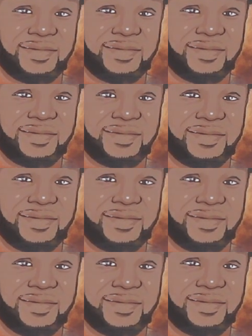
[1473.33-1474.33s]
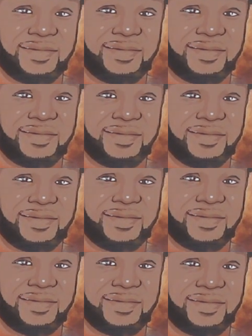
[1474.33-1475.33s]

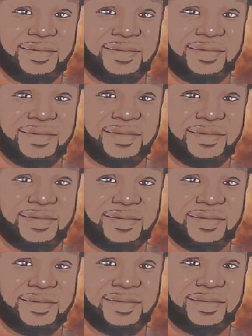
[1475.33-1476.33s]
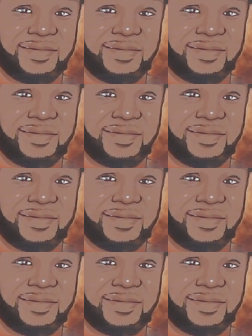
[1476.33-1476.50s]
The person shown says nothing.